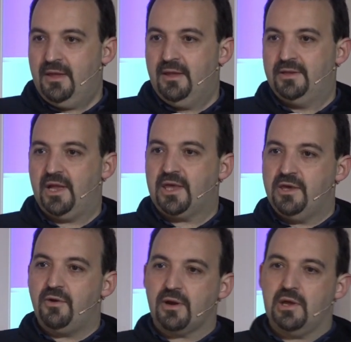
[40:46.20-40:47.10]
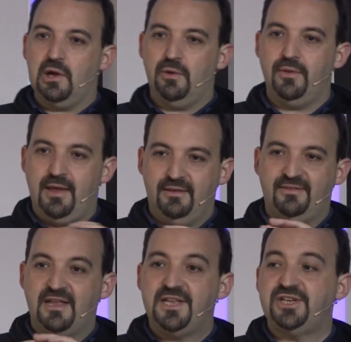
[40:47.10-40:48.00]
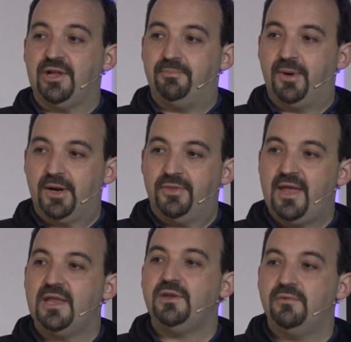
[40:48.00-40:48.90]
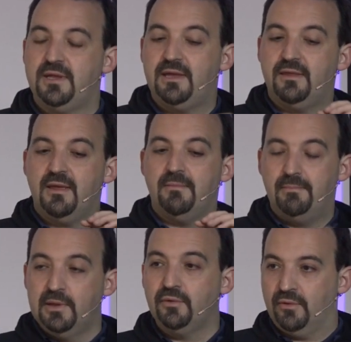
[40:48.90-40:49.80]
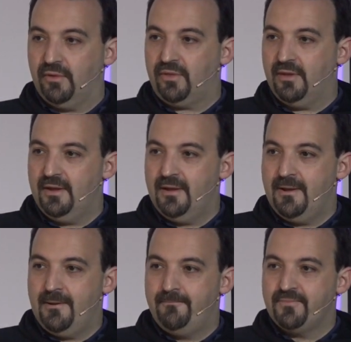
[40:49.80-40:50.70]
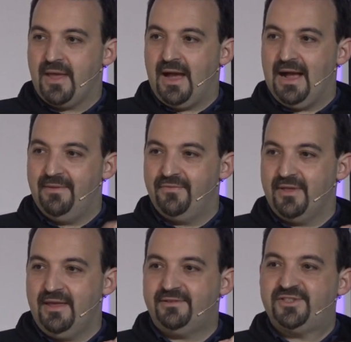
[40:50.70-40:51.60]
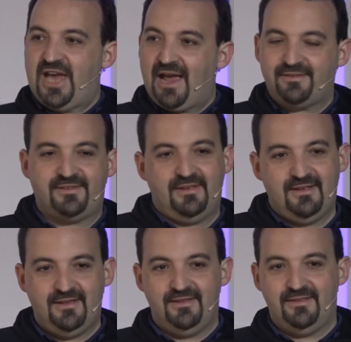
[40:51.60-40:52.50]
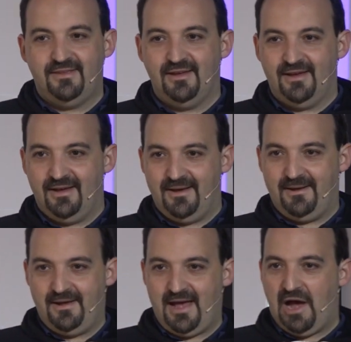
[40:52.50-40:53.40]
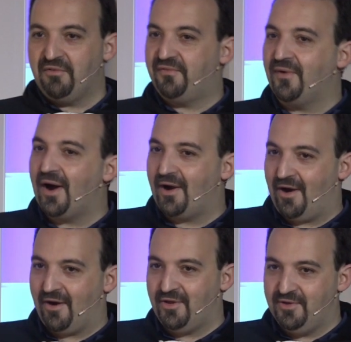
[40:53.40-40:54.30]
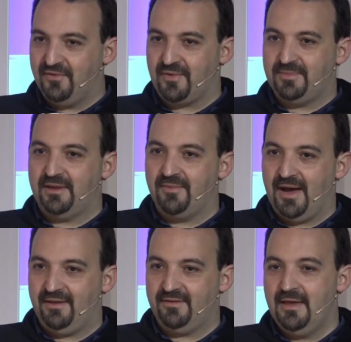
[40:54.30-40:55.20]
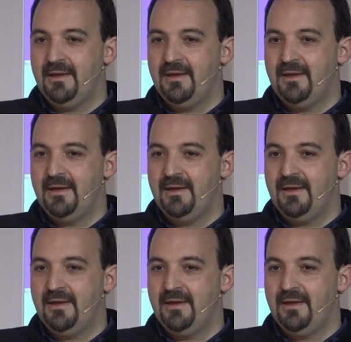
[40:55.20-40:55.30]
The QR code is the initial part. Then you need Bluetooth. And it checks how far are you from the device.